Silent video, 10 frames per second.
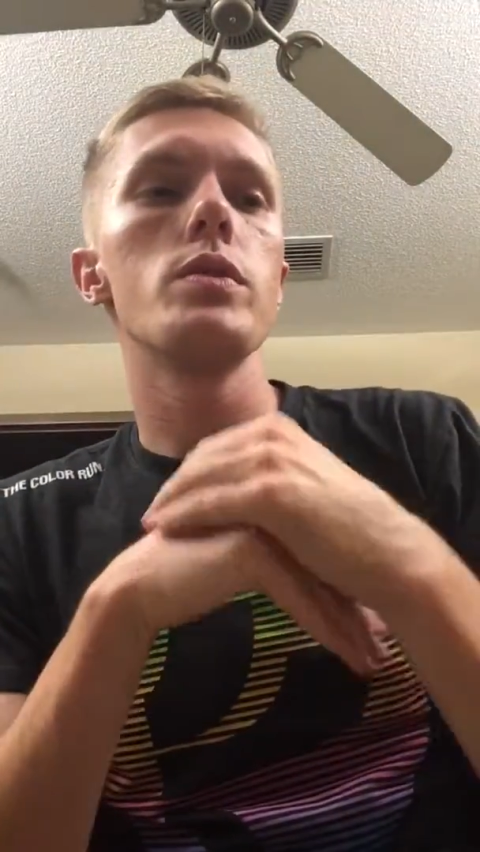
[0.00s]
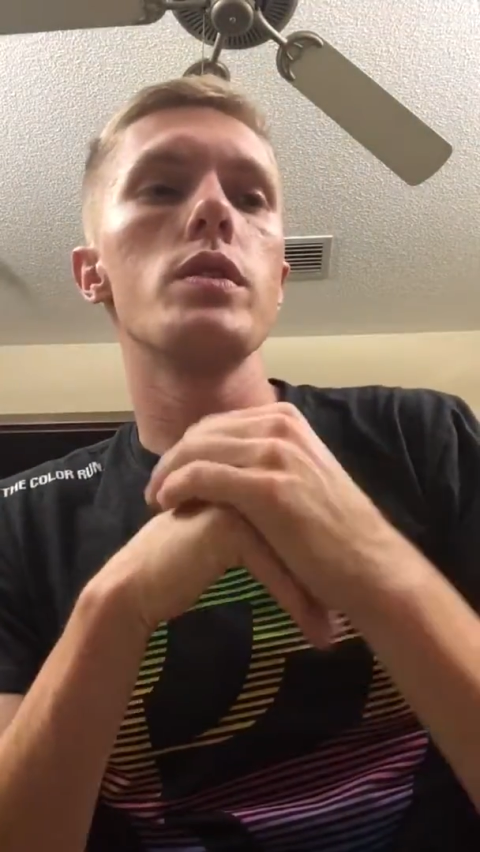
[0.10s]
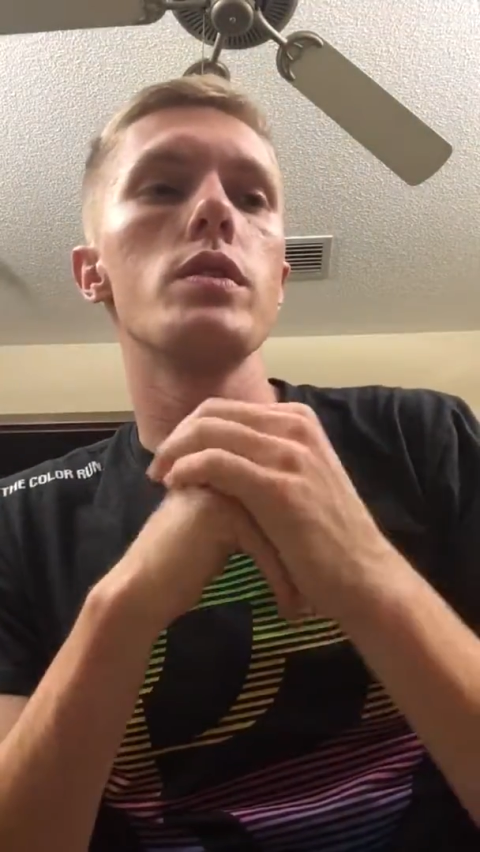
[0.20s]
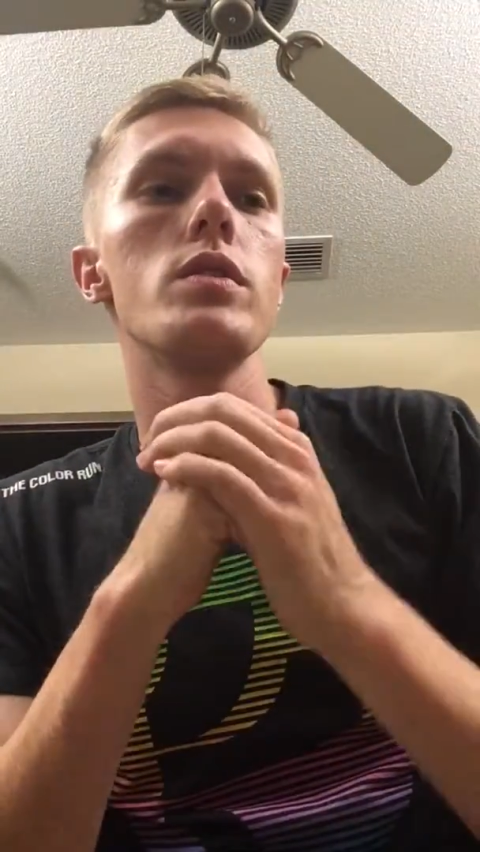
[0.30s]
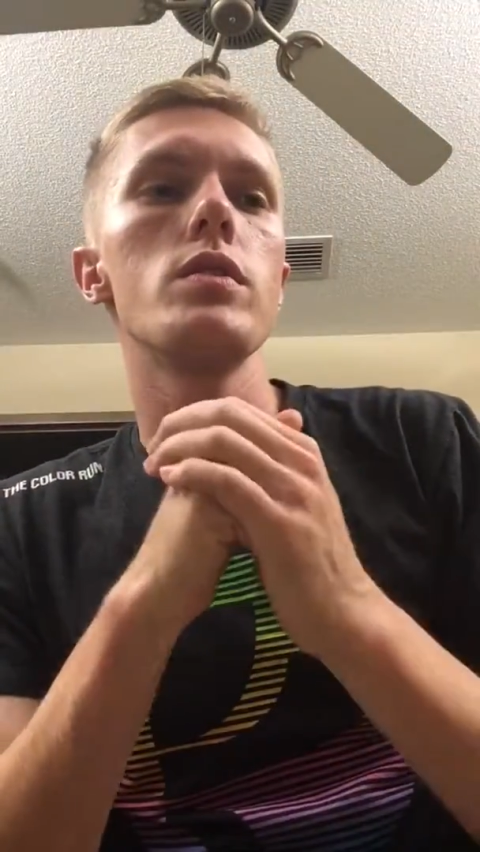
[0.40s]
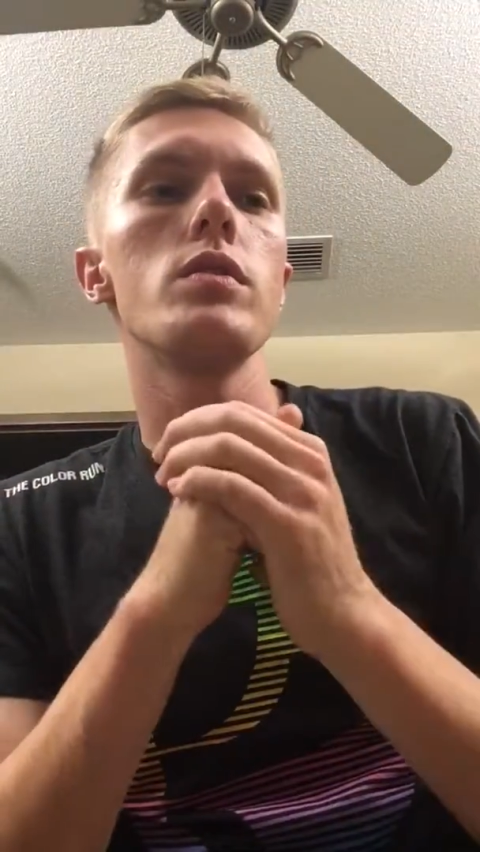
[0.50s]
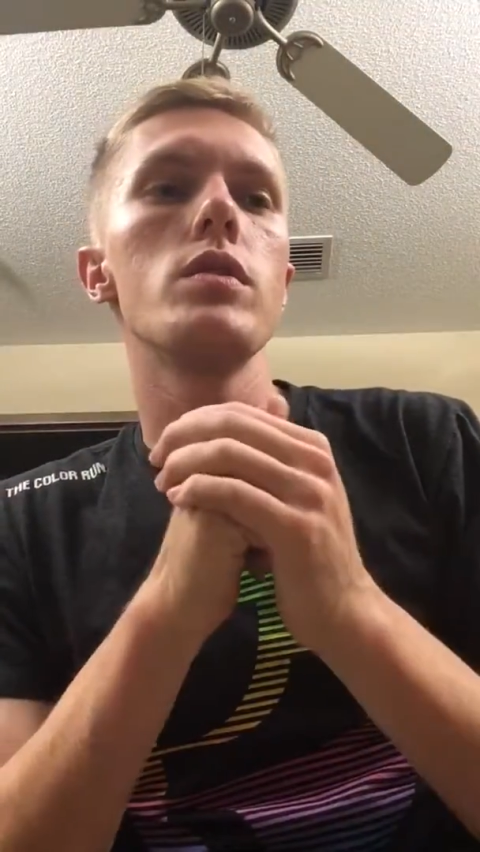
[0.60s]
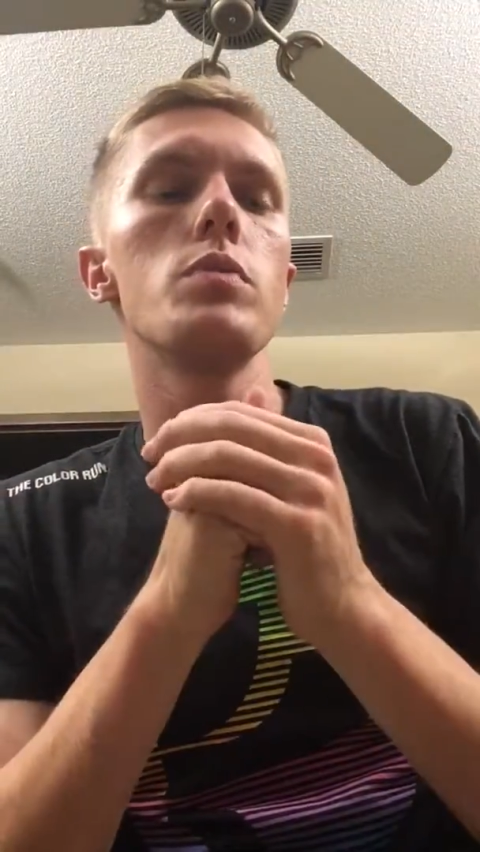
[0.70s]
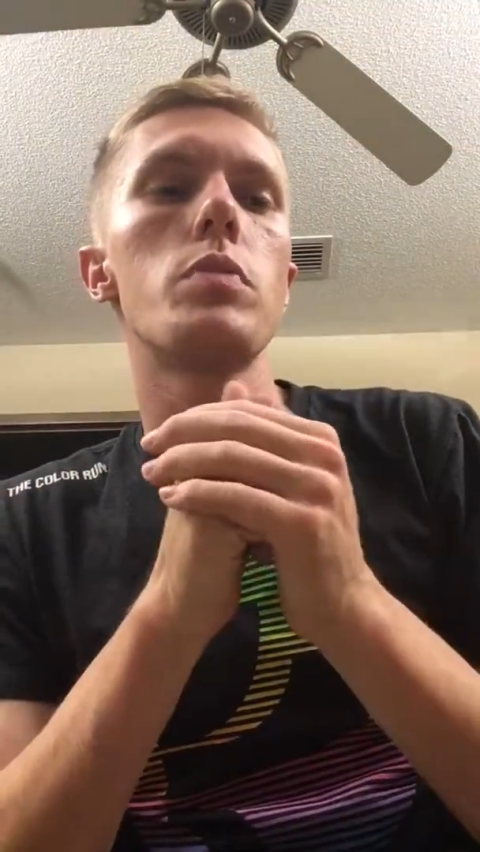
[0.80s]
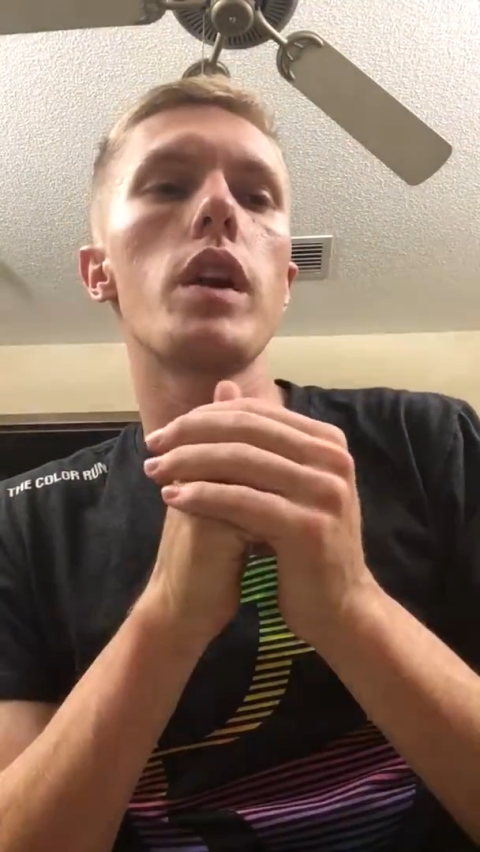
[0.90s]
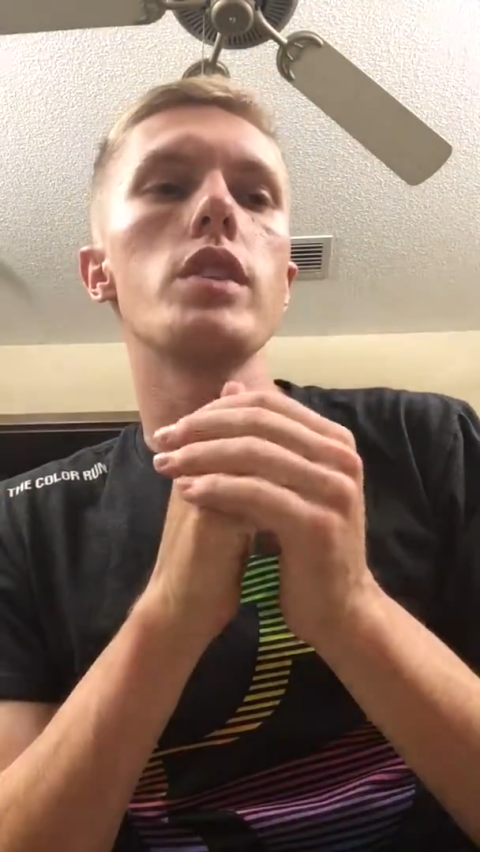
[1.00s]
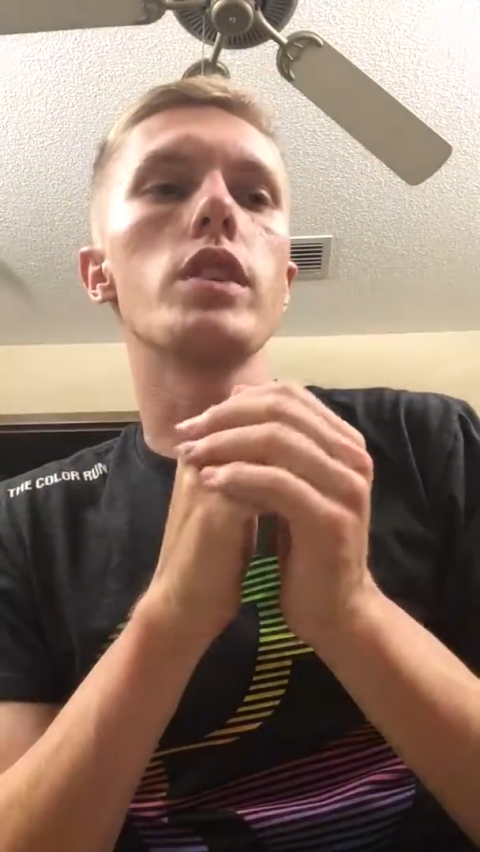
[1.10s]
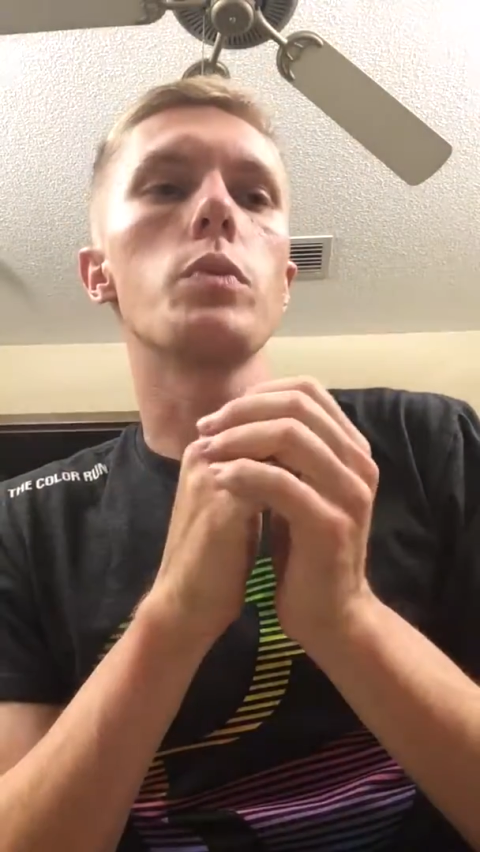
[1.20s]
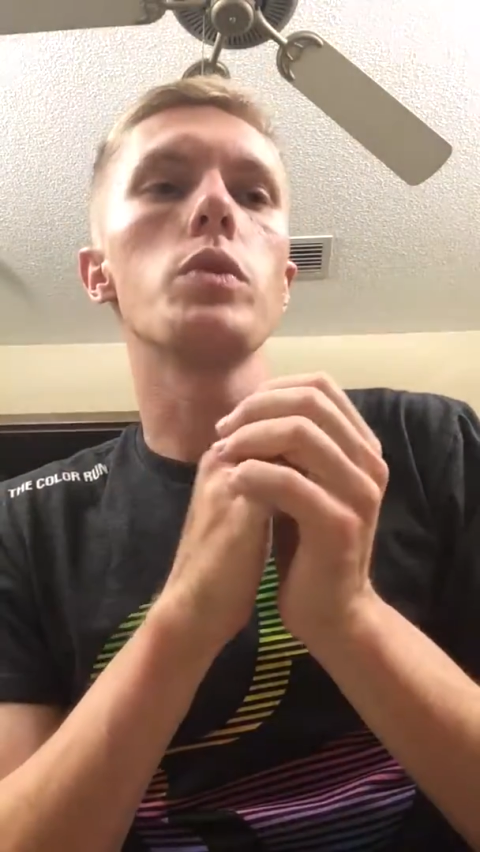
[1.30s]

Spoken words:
this project?